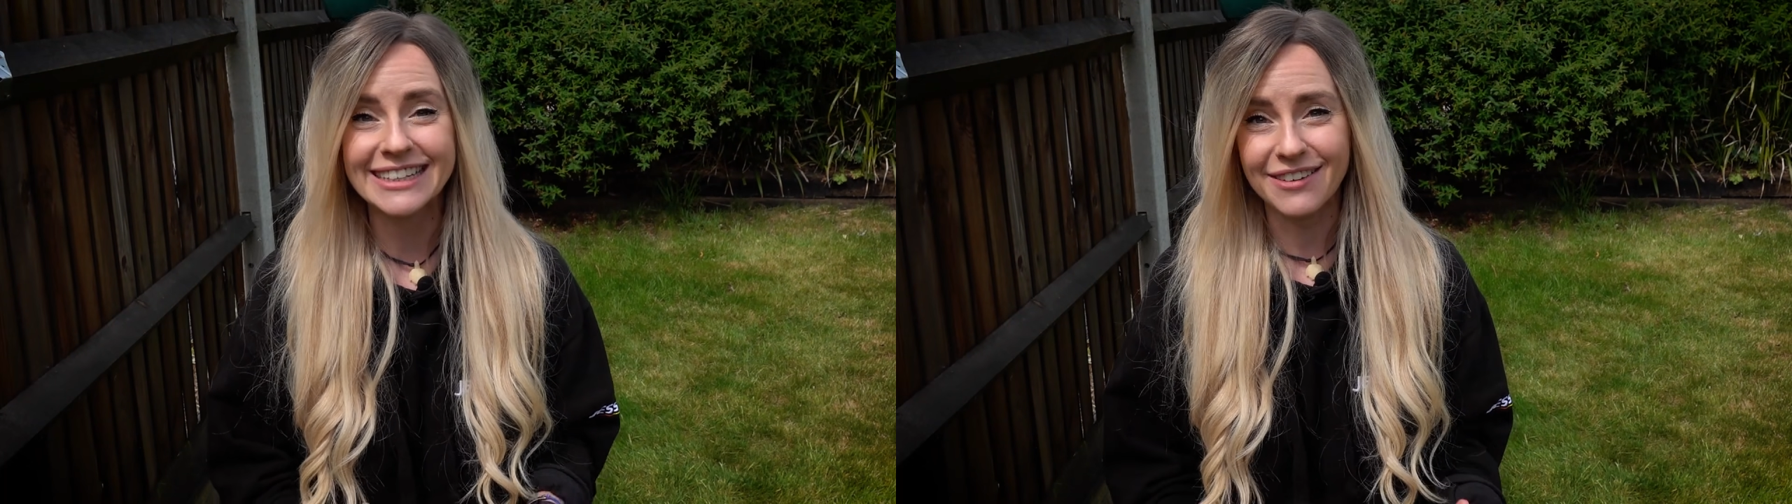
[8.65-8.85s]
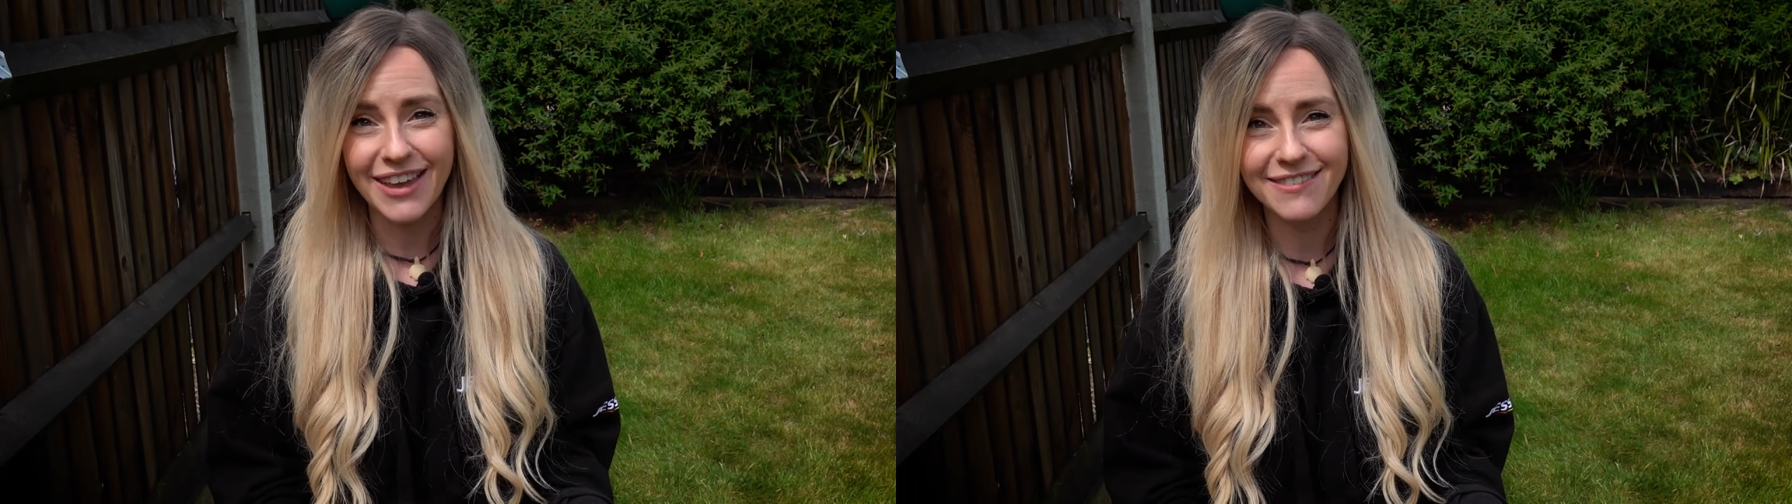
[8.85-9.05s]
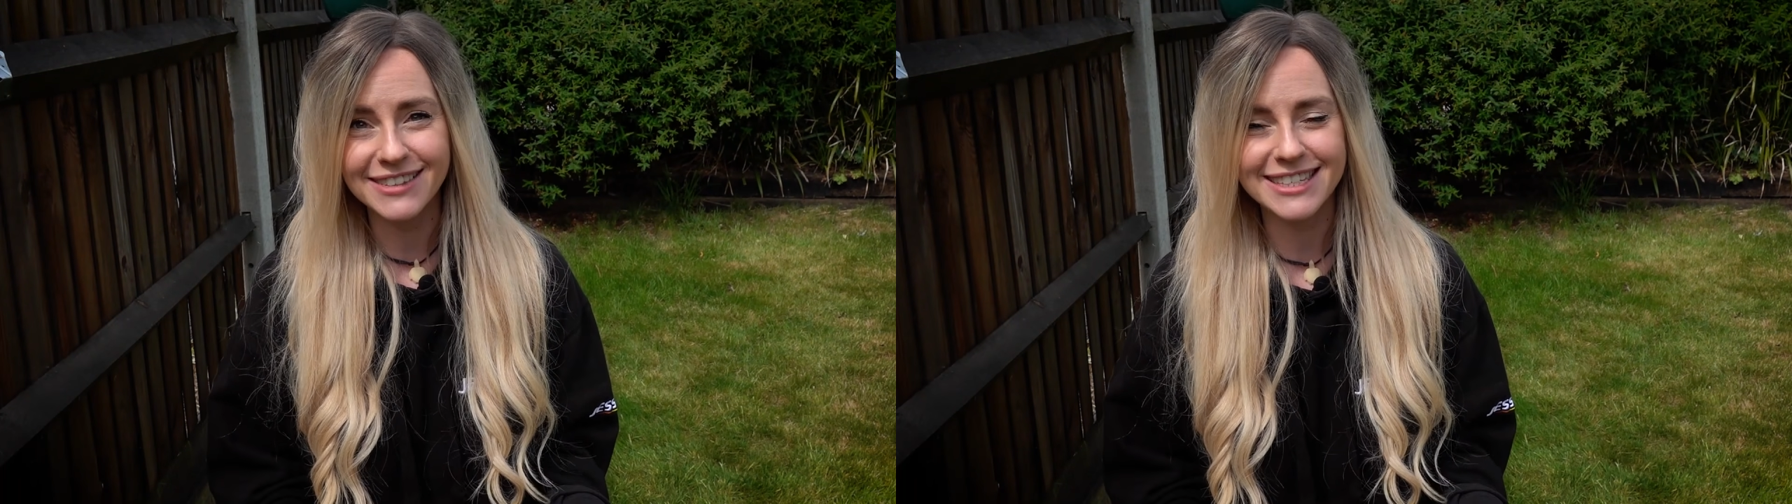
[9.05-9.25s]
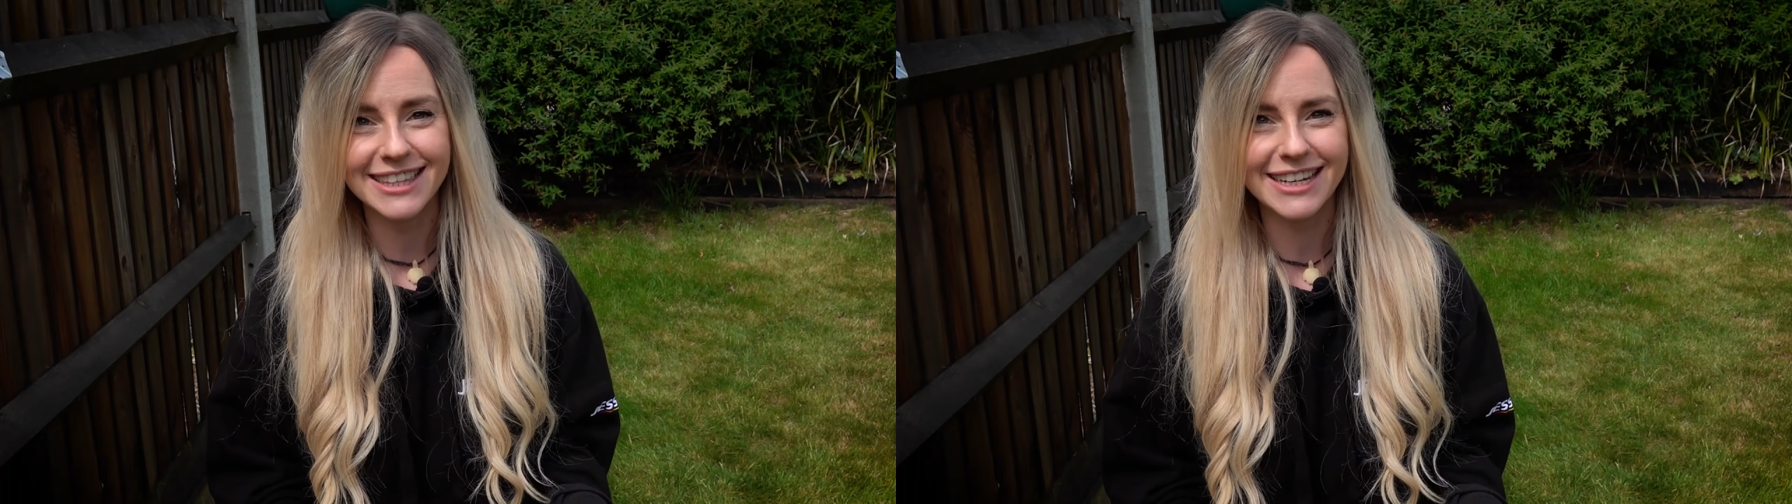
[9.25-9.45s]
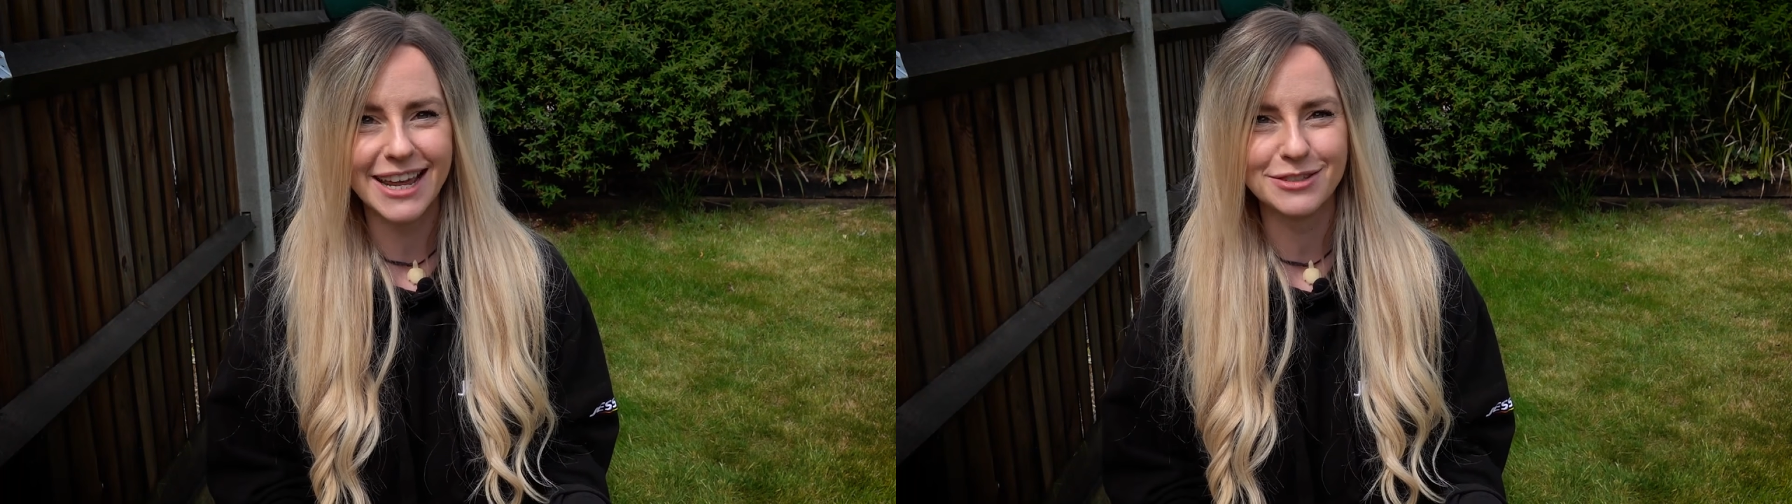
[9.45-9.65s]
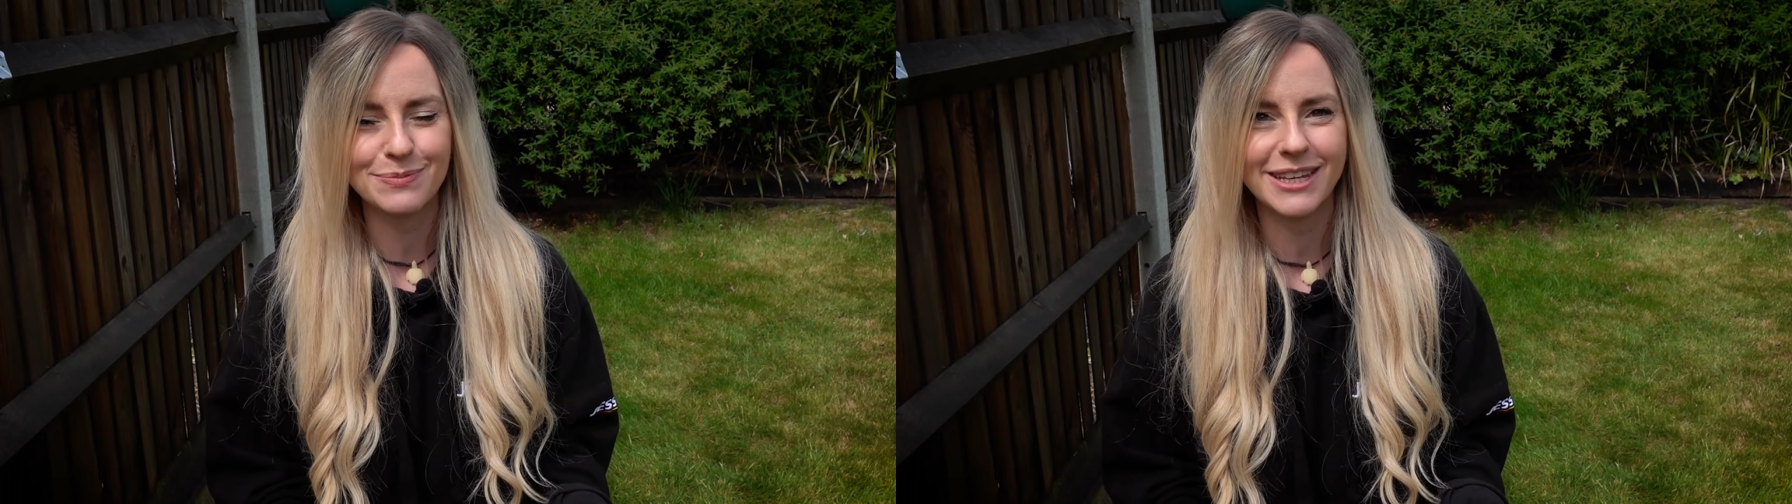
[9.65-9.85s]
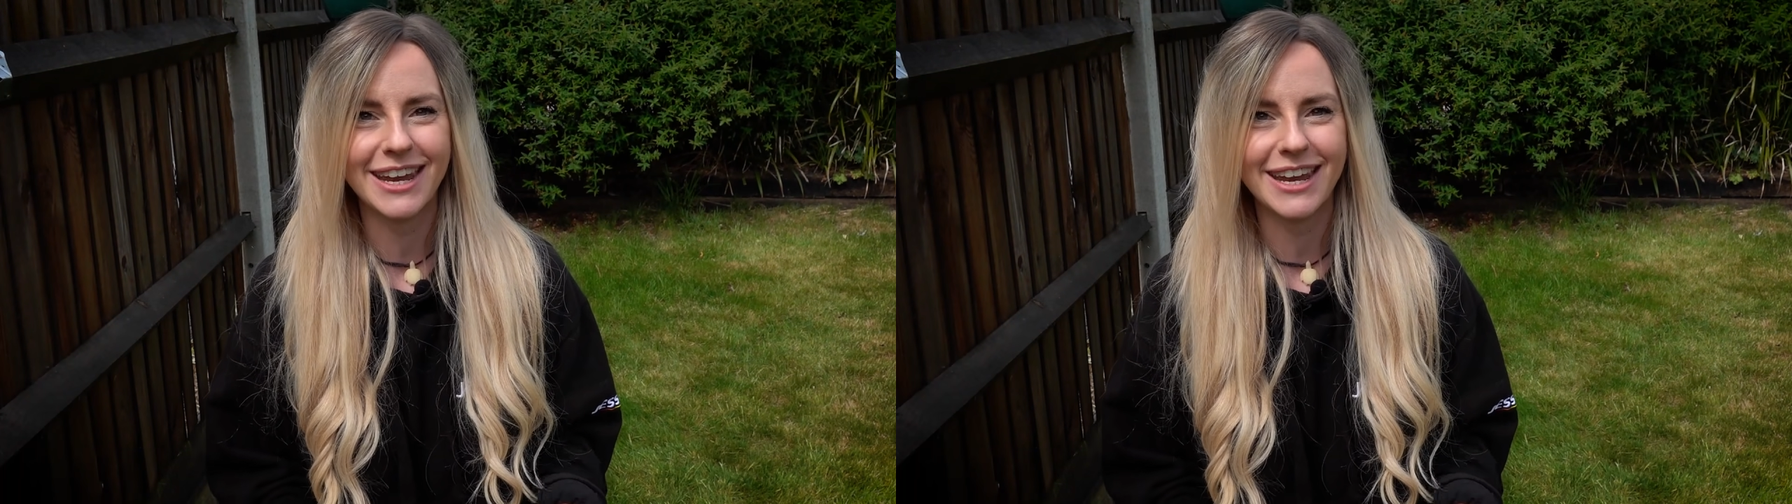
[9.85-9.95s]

Now if you haven't seen the announcement